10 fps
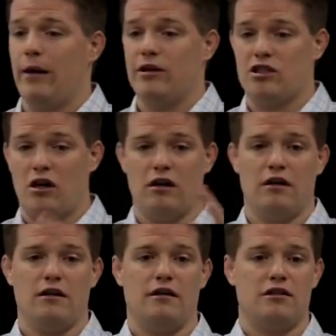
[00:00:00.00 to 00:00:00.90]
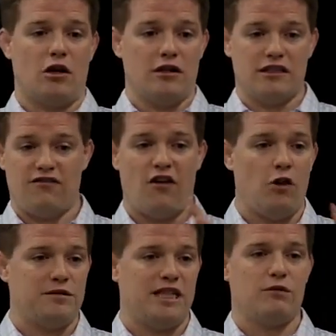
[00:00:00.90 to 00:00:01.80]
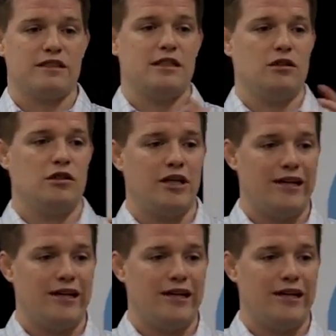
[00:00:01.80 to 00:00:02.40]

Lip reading: Now I'm going to start this follow-up sequence to